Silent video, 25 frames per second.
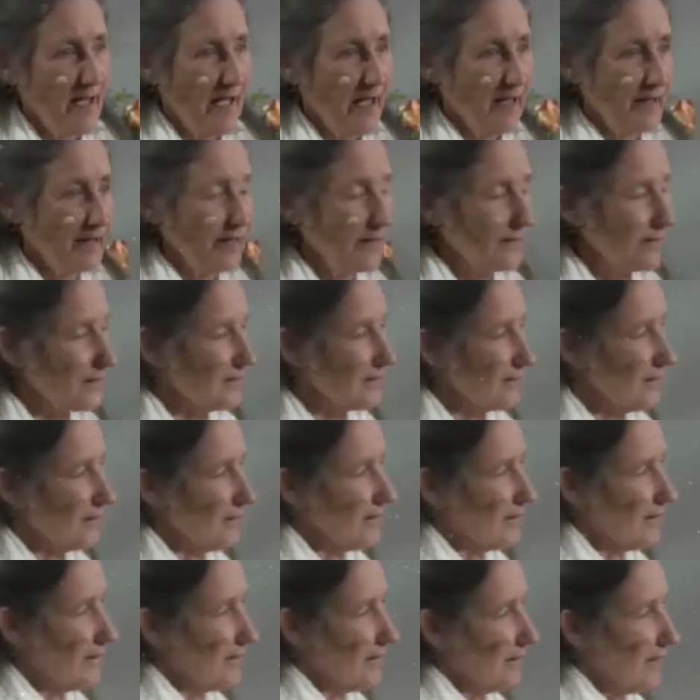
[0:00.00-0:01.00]
And
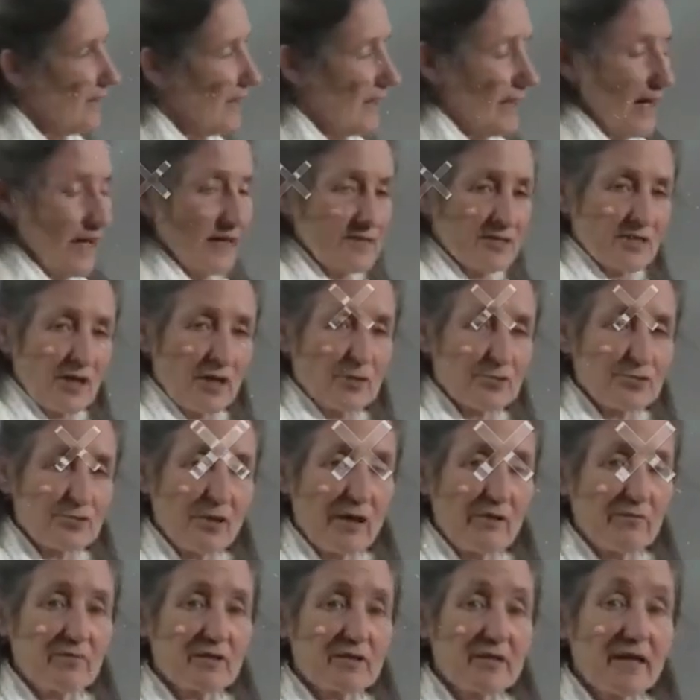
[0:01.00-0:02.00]
as I
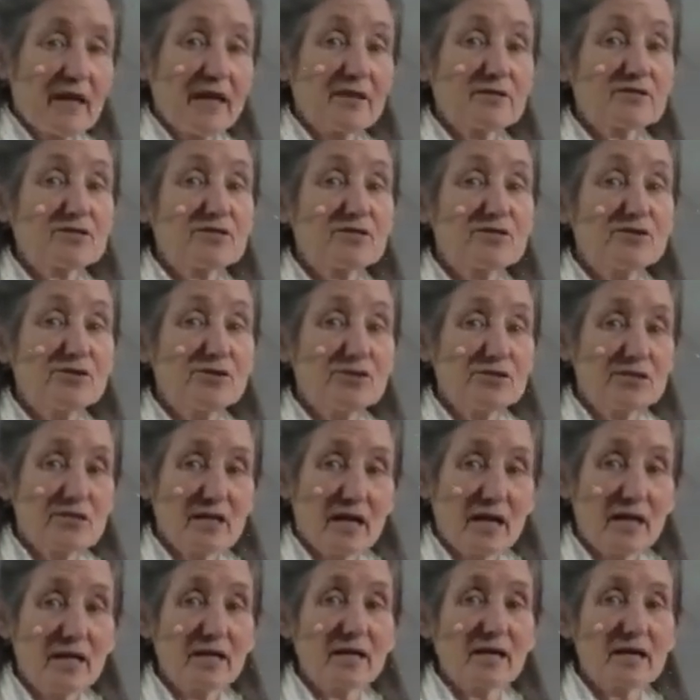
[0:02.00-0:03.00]
travelled down to New
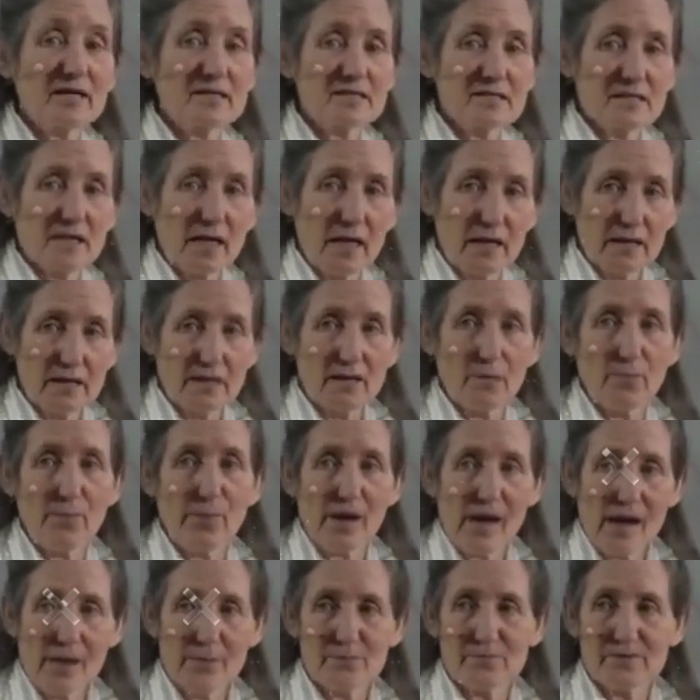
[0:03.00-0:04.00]
Delhi, I stayed in an
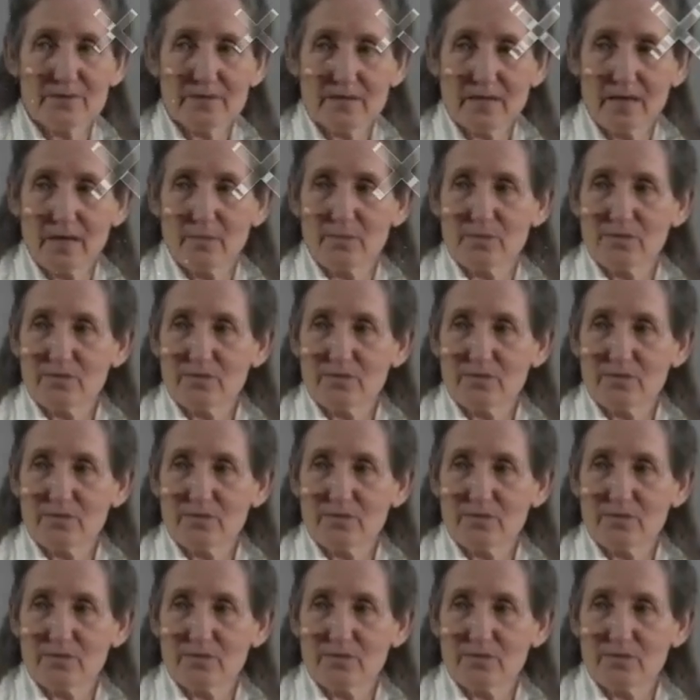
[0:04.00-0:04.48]
apartment there